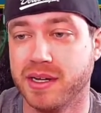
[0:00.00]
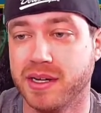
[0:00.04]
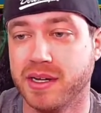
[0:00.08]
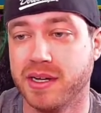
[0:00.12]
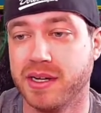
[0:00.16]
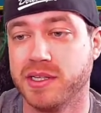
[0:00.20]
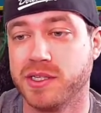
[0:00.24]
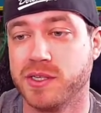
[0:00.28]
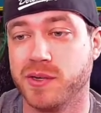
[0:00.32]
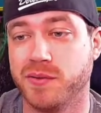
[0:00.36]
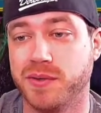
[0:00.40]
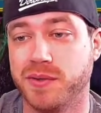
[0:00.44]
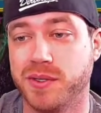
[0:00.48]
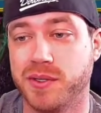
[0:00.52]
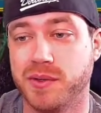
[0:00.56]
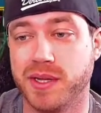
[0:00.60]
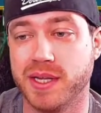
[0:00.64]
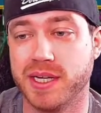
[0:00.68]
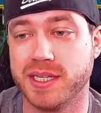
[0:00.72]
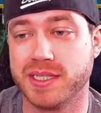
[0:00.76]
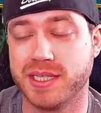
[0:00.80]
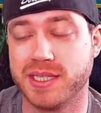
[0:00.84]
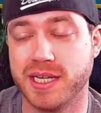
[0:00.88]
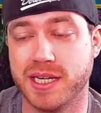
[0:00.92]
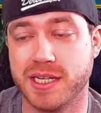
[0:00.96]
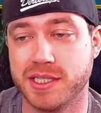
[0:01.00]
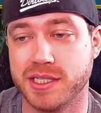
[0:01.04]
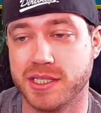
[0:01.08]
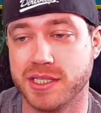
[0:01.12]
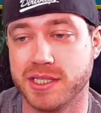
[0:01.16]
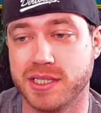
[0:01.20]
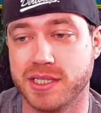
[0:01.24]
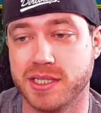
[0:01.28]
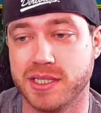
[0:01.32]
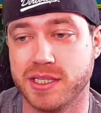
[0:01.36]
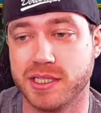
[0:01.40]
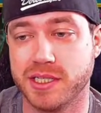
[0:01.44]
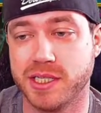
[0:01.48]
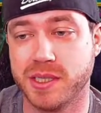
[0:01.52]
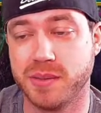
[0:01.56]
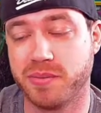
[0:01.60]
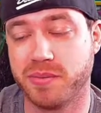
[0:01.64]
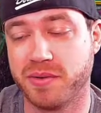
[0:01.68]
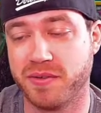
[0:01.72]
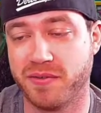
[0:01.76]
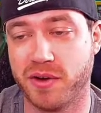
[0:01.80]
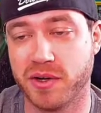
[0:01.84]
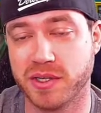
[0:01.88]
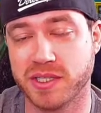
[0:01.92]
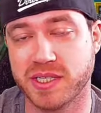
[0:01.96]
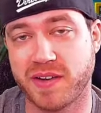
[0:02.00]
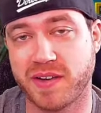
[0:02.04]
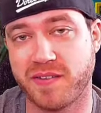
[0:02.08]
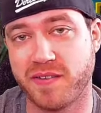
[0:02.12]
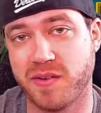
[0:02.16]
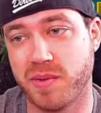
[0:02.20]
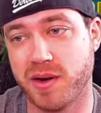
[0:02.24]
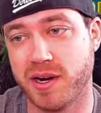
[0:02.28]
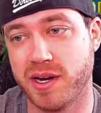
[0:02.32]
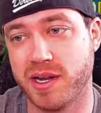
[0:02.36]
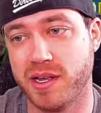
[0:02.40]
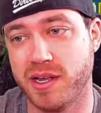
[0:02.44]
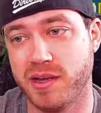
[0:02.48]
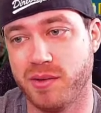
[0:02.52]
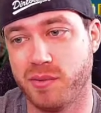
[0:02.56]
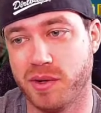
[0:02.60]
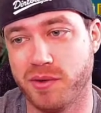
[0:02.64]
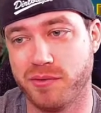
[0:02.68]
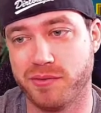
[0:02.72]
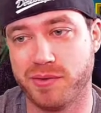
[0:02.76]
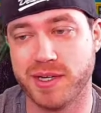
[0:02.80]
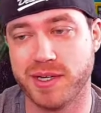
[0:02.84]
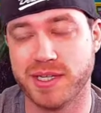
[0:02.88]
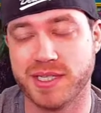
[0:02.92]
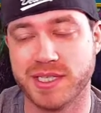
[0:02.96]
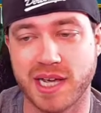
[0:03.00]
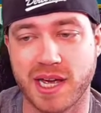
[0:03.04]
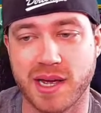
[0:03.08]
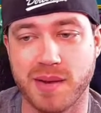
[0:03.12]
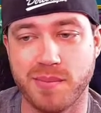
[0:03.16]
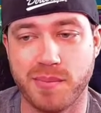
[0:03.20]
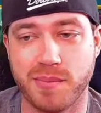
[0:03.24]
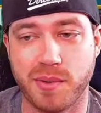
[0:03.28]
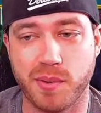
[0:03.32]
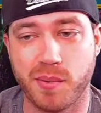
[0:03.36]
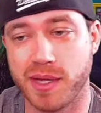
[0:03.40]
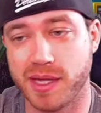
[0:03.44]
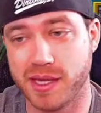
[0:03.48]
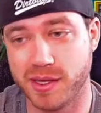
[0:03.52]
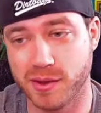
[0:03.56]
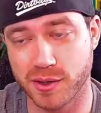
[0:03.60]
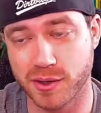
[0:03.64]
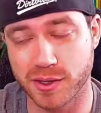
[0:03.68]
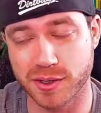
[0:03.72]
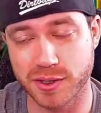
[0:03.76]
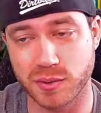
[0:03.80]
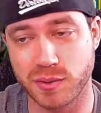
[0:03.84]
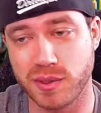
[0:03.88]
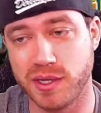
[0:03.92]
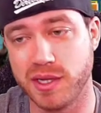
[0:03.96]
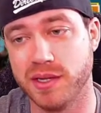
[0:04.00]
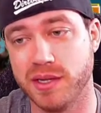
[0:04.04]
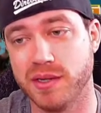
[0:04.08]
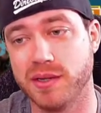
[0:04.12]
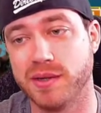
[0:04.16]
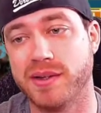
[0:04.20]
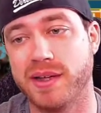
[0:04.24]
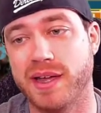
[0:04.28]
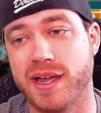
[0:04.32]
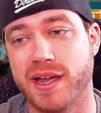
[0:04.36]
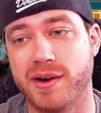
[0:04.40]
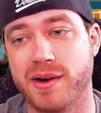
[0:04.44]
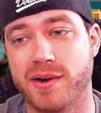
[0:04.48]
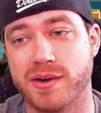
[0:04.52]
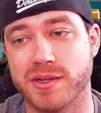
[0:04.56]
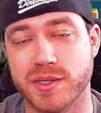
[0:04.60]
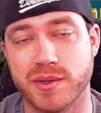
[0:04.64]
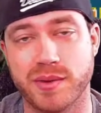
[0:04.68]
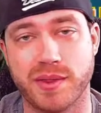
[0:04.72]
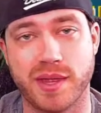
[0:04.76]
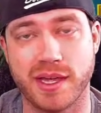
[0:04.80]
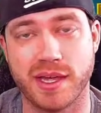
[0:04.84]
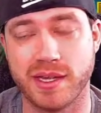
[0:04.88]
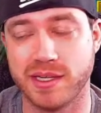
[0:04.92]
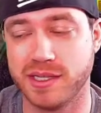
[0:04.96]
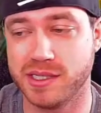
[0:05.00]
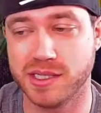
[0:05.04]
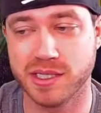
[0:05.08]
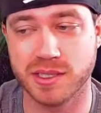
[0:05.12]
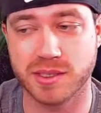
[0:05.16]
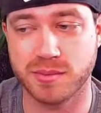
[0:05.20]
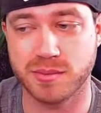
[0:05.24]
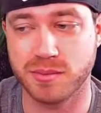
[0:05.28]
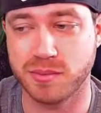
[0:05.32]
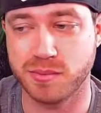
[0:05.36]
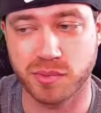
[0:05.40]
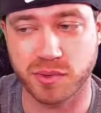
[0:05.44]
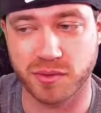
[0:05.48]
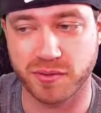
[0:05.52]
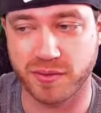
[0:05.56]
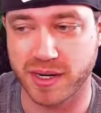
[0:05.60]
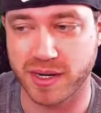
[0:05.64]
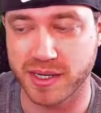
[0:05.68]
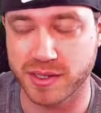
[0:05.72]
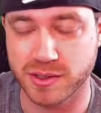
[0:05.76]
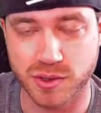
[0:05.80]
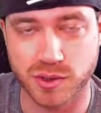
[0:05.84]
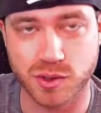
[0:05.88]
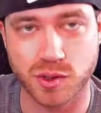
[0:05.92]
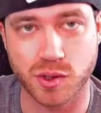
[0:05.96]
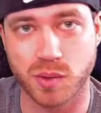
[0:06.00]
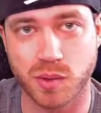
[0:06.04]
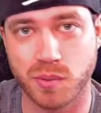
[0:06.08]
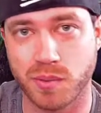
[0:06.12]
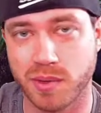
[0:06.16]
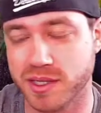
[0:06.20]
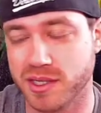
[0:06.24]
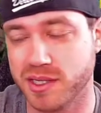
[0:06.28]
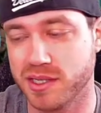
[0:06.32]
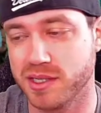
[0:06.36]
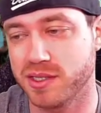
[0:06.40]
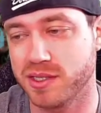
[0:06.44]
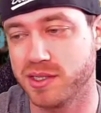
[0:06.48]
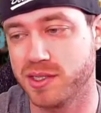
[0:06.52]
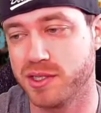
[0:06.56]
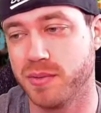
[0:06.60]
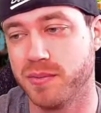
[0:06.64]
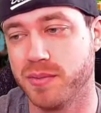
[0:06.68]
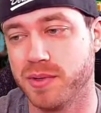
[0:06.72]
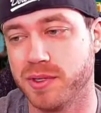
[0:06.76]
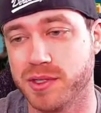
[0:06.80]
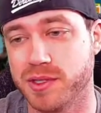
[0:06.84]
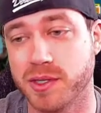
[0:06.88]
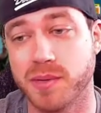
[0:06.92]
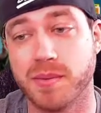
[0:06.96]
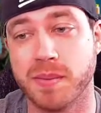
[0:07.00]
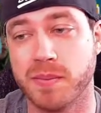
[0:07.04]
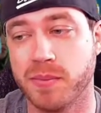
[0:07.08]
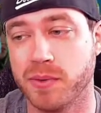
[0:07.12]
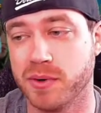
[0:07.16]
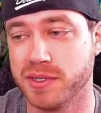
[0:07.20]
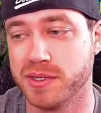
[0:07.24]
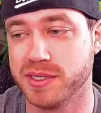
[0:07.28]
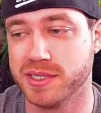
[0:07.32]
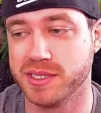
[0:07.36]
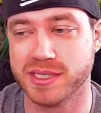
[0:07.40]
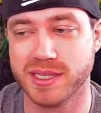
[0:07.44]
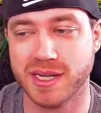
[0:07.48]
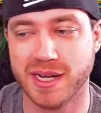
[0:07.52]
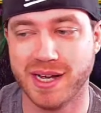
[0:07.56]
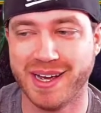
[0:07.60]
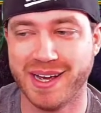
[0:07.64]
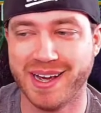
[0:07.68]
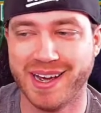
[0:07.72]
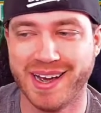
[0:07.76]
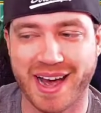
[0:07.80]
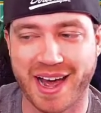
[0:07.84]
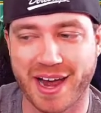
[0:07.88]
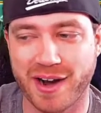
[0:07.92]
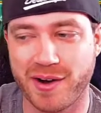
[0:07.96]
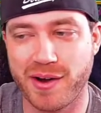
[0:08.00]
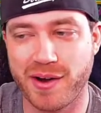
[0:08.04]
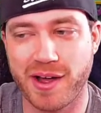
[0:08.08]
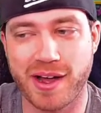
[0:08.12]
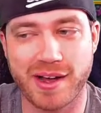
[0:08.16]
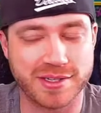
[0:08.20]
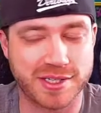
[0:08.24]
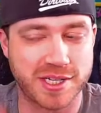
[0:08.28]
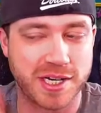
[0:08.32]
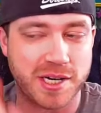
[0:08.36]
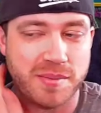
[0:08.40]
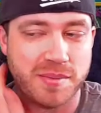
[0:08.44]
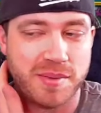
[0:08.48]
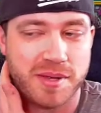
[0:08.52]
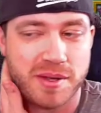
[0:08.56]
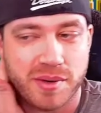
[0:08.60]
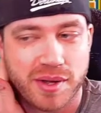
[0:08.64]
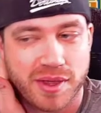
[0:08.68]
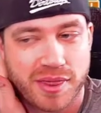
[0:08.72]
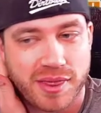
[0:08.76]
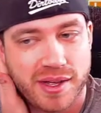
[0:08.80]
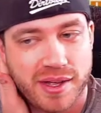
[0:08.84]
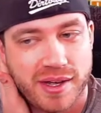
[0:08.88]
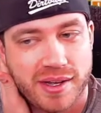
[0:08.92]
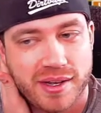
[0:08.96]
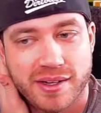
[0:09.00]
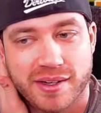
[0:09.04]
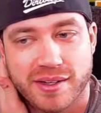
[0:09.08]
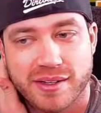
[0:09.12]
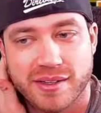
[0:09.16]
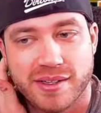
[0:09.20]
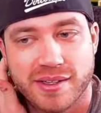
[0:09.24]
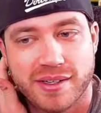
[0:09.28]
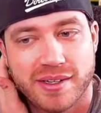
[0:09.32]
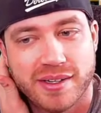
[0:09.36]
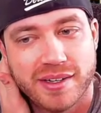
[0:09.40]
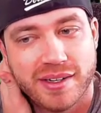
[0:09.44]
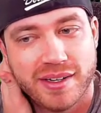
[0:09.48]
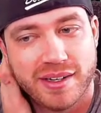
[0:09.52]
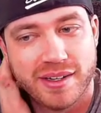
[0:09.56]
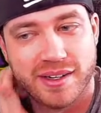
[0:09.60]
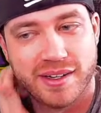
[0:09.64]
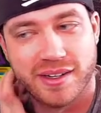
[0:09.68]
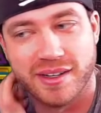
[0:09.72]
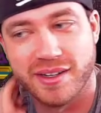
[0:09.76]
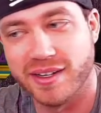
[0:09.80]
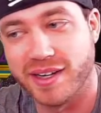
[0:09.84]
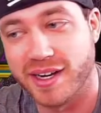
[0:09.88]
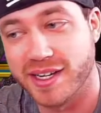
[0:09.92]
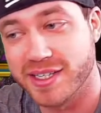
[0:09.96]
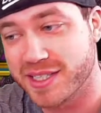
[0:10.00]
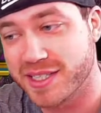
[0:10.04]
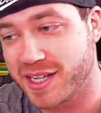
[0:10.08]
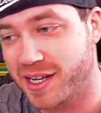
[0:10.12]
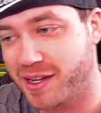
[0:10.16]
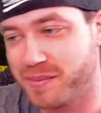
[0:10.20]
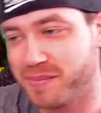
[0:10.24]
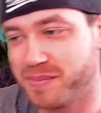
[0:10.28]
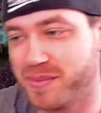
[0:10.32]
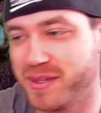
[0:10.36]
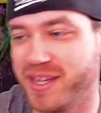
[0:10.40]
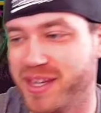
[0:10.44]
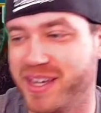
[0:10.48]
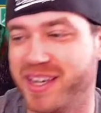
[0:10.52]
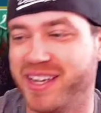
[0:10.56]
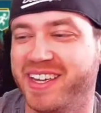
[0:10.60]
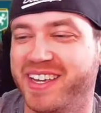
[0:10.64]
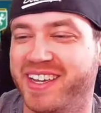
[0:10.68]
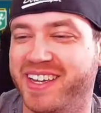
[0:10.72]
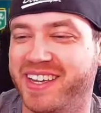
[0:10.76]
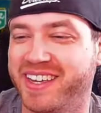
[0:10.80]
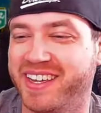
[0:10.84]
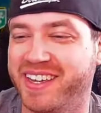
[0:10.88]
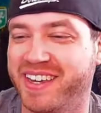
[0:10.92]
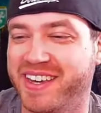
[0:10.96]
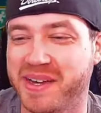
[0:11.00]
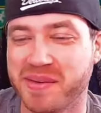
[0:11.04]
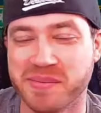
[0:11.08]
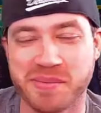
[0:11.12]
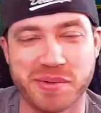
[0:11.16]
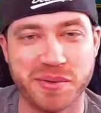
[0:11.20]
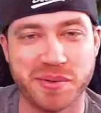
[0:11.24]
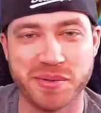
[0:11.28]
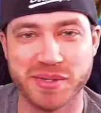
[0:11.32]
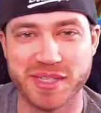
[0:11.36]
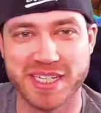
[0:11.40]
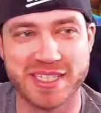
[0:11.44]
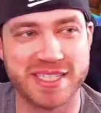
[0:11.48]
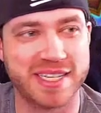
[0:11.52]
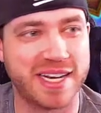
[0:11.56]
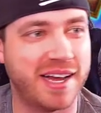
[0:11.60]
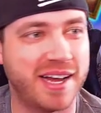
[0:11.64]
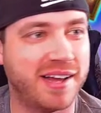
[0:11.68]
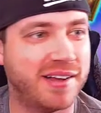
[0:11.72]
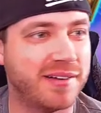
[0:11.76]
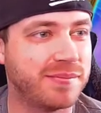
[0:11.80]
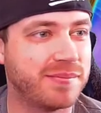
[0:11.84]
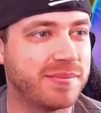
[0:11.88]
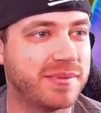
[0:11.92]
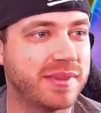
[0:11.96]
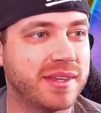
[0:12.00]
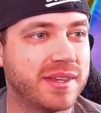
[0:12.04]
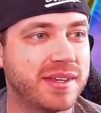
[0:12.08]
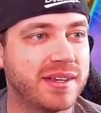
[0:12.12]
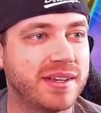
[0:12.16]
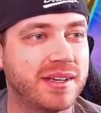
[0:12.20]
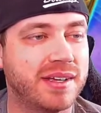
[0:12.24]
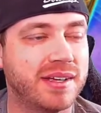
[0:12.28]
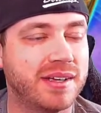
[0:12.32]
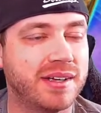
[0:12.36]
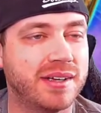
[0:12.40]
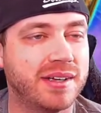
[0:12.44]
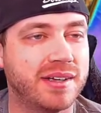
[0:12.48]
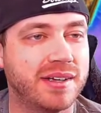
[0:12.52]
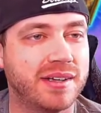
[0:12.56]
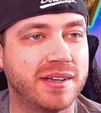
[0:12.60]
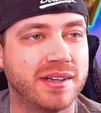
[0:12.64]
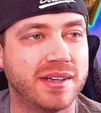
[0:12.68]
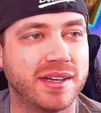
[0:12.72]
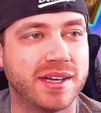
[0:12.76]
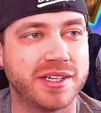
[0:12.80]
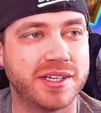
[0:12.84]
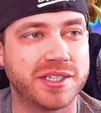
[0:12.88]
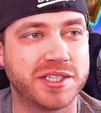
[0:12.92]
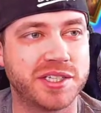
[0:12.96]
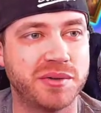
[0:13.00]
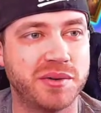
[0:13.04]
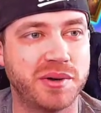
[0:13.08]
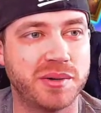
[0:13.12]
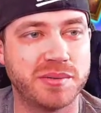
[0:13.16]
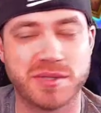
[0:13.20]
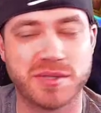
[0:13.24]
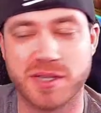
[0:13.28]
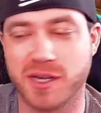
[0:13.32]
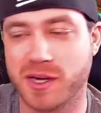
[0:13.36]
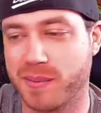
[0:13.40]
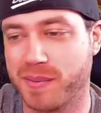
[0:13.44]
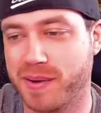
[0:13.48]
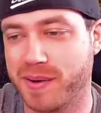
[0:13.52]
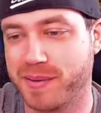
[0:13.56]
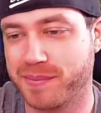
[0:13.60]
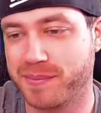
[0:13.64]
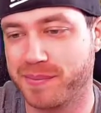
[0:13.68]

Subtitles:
So if we do this, it's just she provokes everybody. We reset, but we also heal, and also they just provide so many poisons. I don't know how it's going to be with Ice Golem, but we'll test it out. I'll show you what I'm talking about.